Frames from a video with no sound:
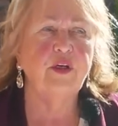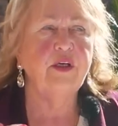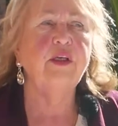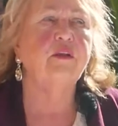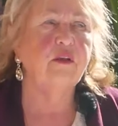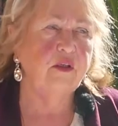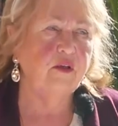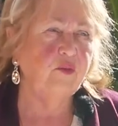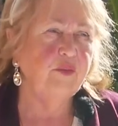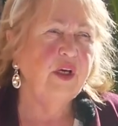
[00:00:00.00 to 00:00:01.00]
I can
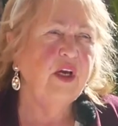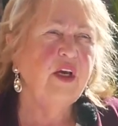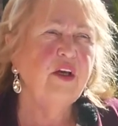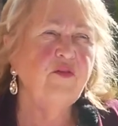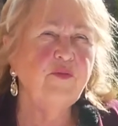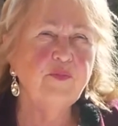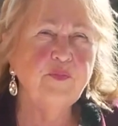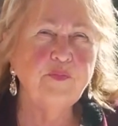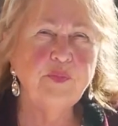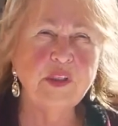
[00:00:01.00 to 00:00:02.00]
help. If
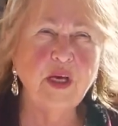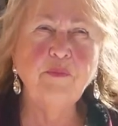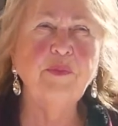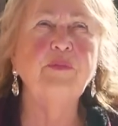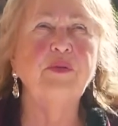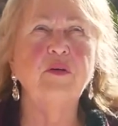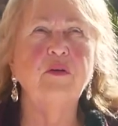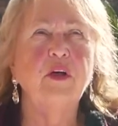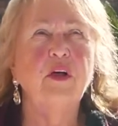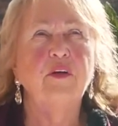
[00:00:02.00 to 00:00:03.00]
some people,
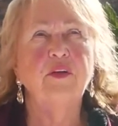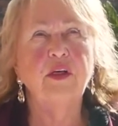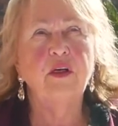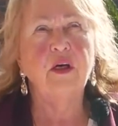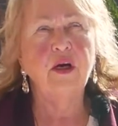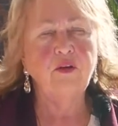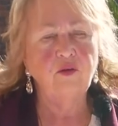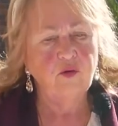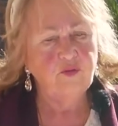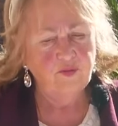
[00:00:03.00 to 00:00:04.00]
they
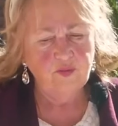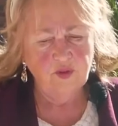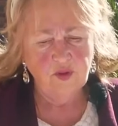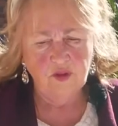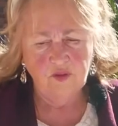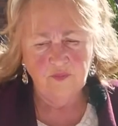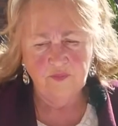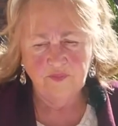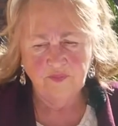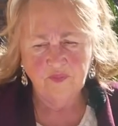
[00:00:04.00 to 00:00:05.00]
kind of
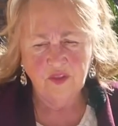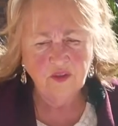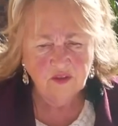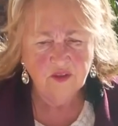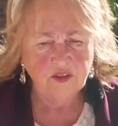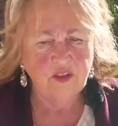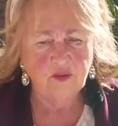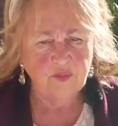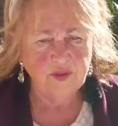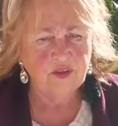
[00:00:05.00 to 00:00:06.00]

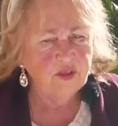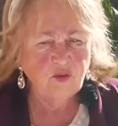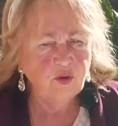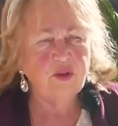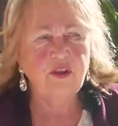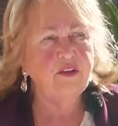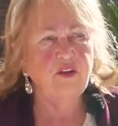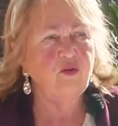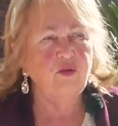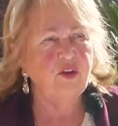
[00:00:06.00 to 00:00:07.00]
interested but they're not ready
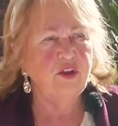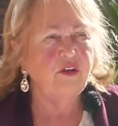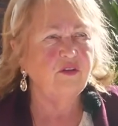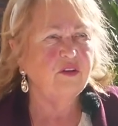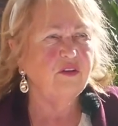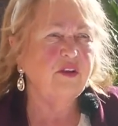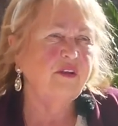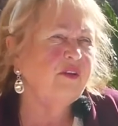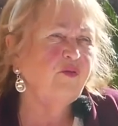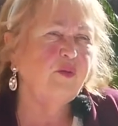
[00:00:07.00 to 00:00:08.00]
to change,
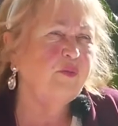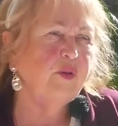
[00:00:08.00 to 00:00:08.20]
then it would be